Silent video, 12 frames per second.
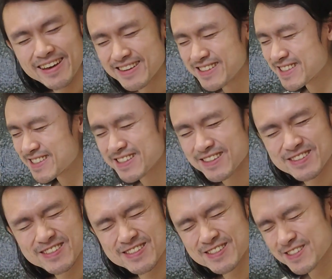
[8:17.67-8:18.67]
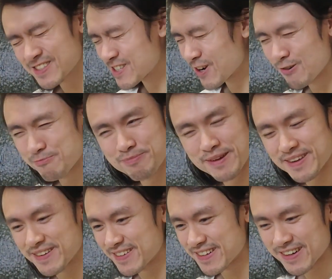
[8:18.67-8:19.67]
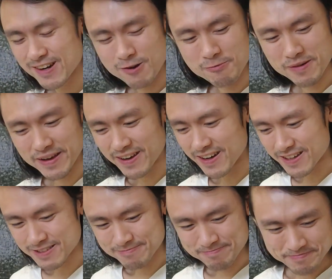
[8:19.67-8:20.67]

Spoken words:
It is still so bitter, oh my god.